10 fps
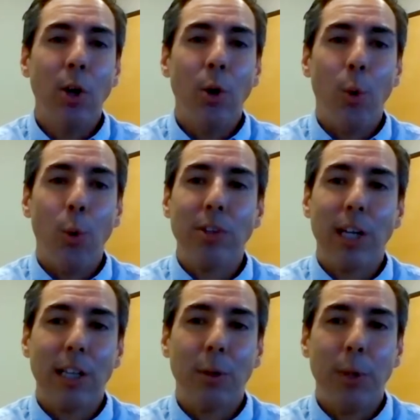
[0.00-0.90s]
or he's got
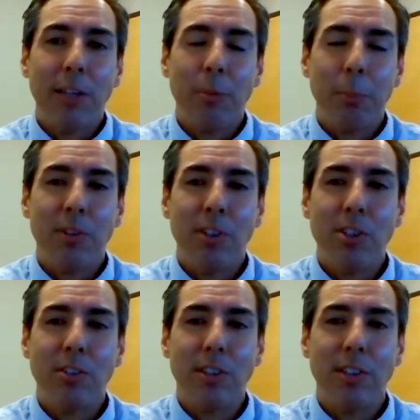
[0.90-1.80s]
to liquidate some
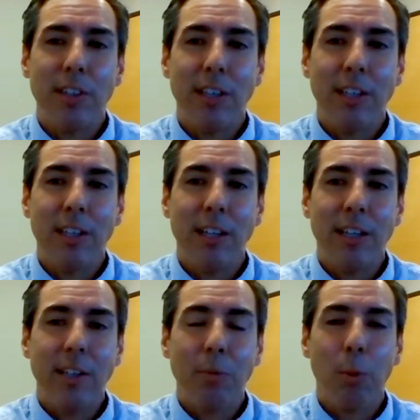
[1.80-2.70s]
positions in
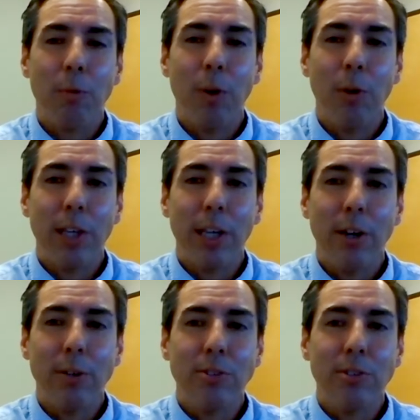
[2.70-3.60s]
his
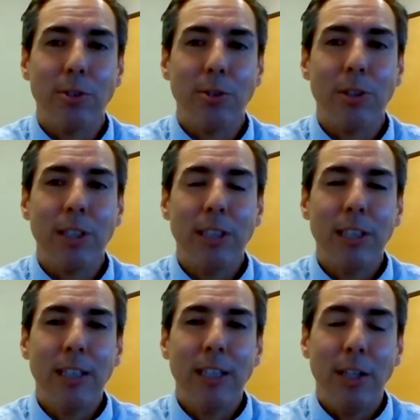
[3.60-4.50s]
portfolio to
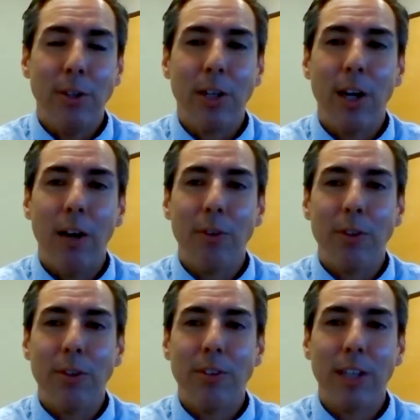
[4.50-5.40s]

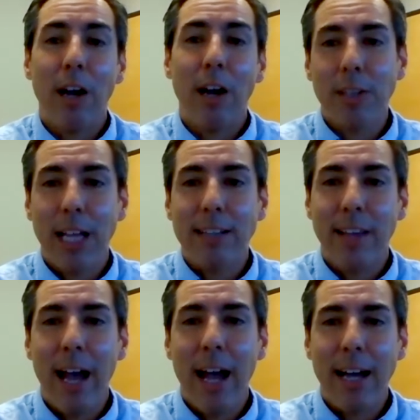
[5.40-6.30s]
cover that
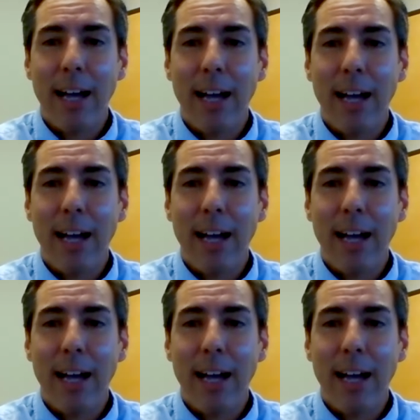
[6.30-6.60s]
tax.